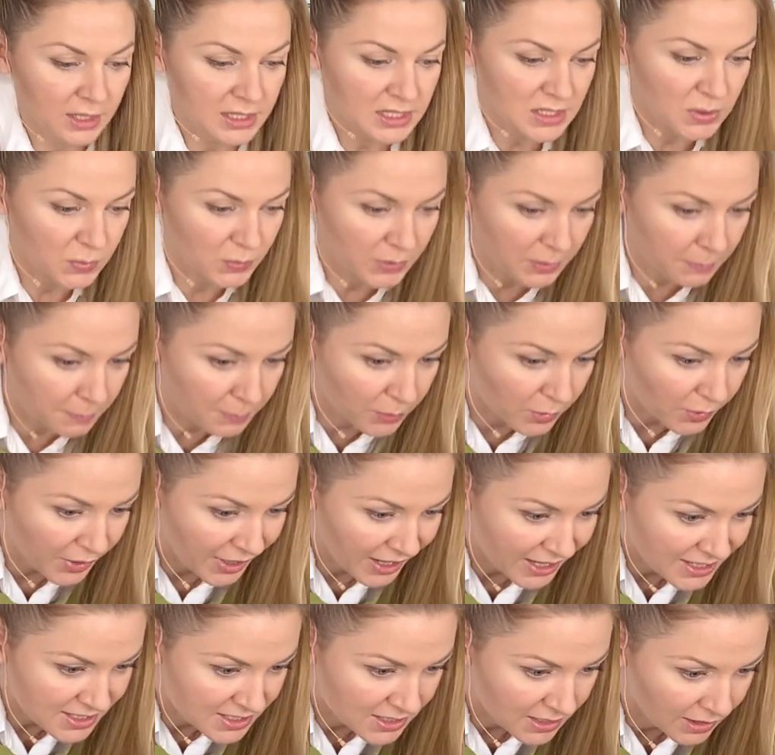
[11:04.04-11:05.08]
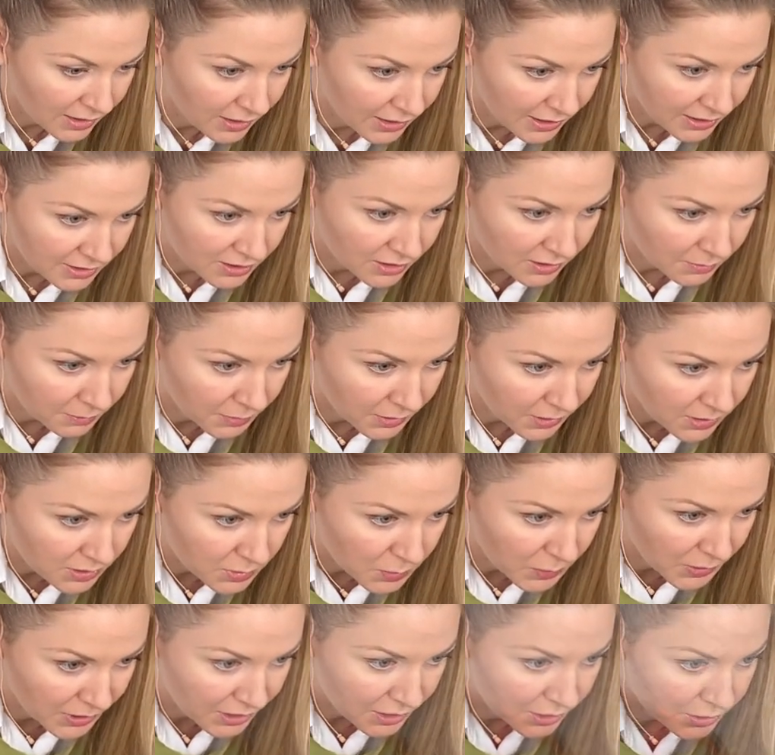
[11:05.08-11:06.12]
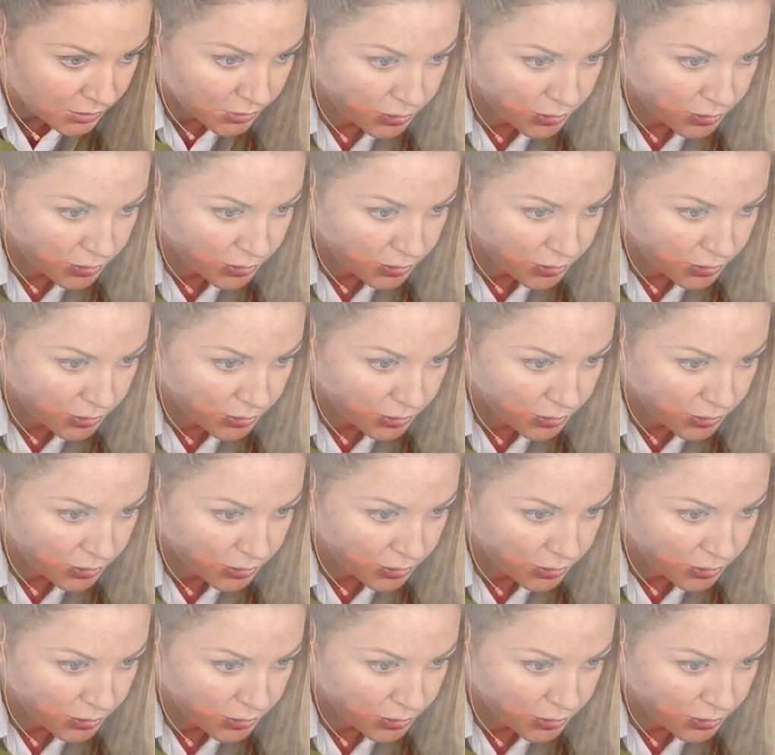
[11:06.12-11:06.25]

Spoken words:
We press a little bit. We need